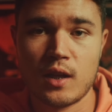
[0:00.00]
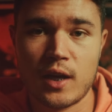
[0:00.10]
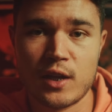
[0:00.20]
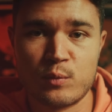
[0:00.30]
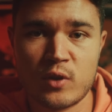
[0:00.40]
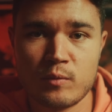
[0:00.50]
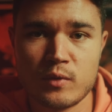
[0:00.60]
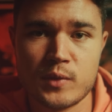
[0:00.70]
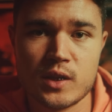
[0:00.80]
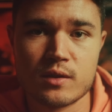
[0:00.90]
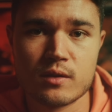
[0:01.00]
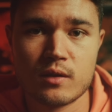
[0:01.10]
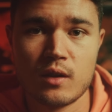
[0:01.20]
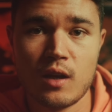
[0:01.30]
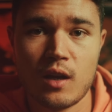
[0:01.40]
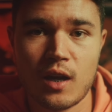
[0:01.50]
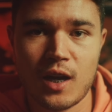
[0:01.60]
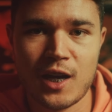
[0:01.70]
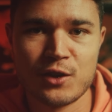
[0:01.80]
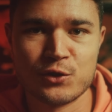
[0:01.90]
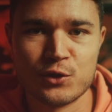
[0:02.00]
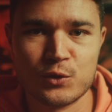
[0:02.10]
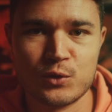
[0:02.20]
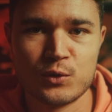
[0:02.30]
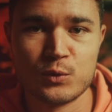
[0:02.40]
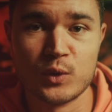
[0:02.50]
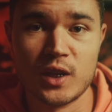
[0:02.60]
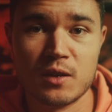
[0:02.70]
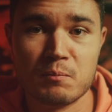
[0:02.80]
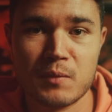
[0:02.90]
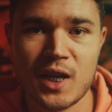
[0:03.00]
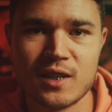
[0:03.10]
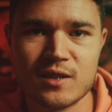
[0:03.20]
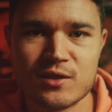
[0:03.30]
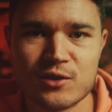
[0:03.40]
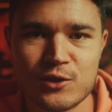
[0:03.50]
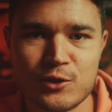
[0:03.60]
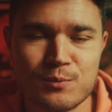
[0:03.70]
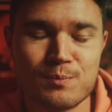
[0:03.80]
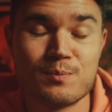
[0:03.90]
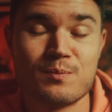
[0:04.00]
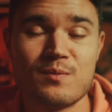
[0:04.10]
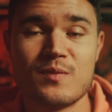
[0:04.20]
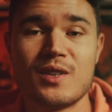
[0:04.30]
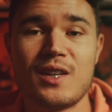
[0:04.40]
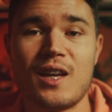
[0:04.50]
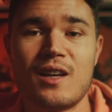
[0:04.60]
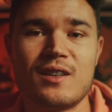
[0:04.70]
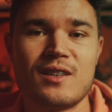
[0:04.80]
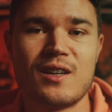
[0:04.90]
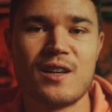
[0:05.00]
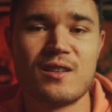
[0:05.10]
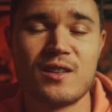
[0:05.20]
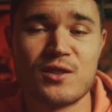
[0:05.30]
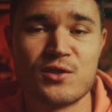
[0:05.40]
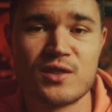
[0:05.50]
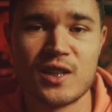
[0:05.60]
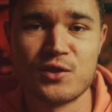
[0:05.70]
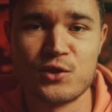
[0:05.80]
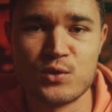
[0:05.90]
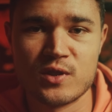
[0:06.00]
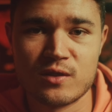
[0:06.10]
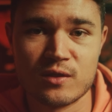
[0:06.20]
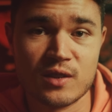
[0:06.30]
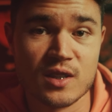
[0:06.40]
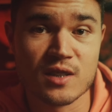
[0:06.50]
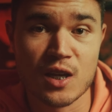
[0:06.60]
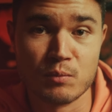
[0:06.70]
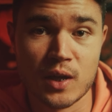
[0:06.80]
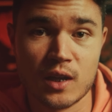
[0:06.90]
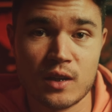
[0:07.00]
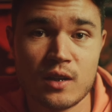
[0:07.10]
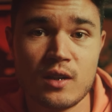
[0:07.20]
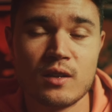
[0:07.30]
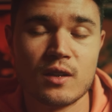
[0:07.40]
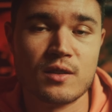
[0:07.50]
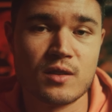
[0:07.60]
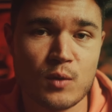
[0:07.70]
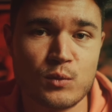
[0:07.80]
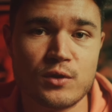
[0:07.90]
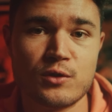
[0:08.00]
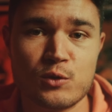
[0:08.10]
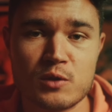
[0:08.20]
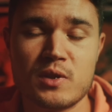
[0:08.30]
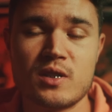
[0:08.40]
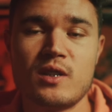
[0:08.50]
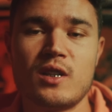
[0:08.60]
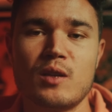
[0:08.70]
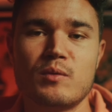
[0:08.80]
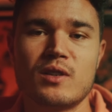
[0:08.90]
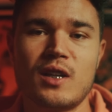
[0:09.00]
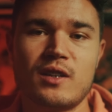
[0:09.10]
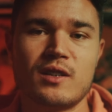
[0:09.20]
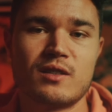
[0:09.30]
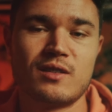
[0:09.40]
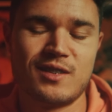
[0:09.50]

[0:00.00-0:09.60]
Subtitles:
And the problem is, I don't know where mine is. So yeah, I think I just can't use it unless I buy a Tamron USB-C cable, I guess.